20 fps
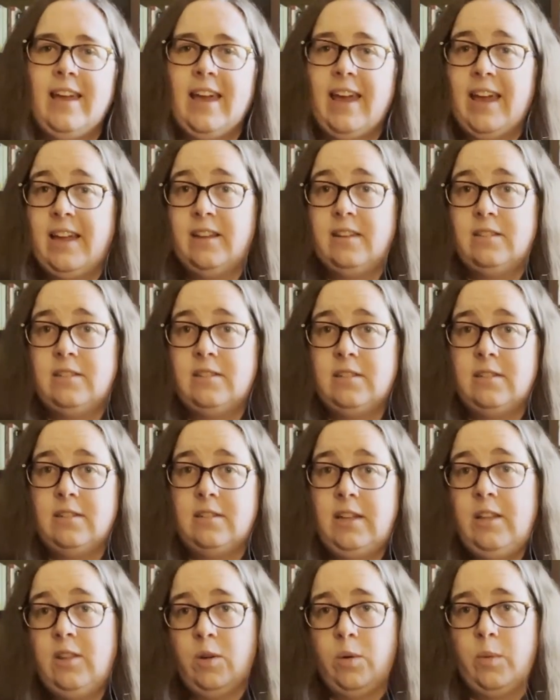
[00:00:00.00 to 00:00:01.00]
And
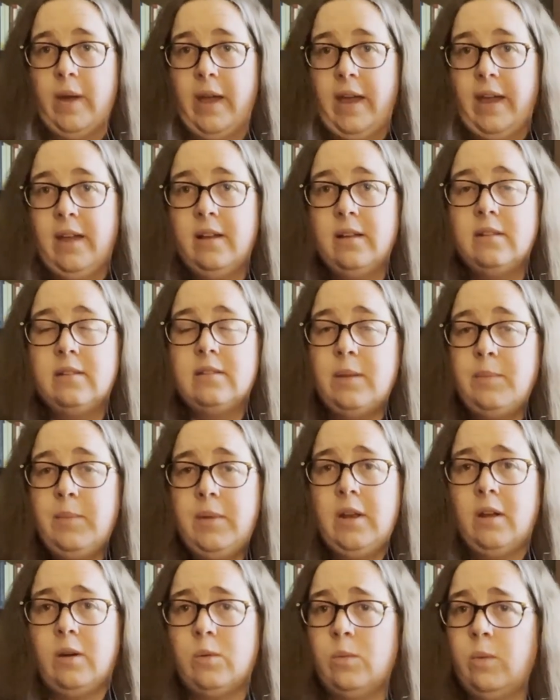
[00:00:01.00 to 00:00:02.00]
either way, let me
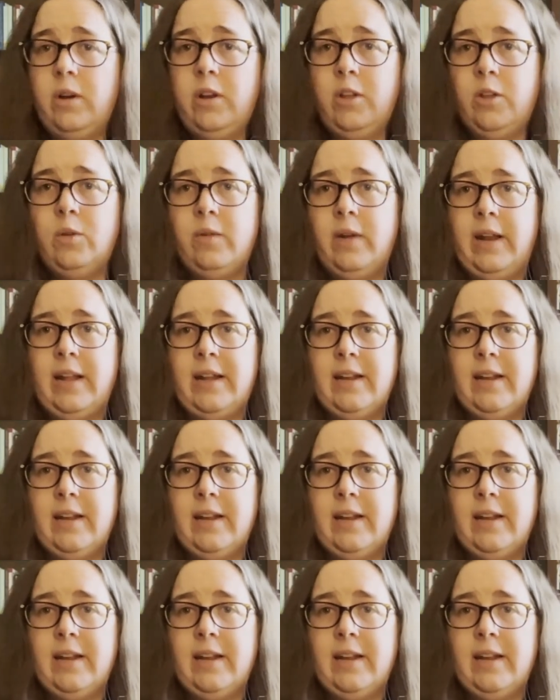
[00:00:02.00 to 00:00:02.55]
know, what are you reading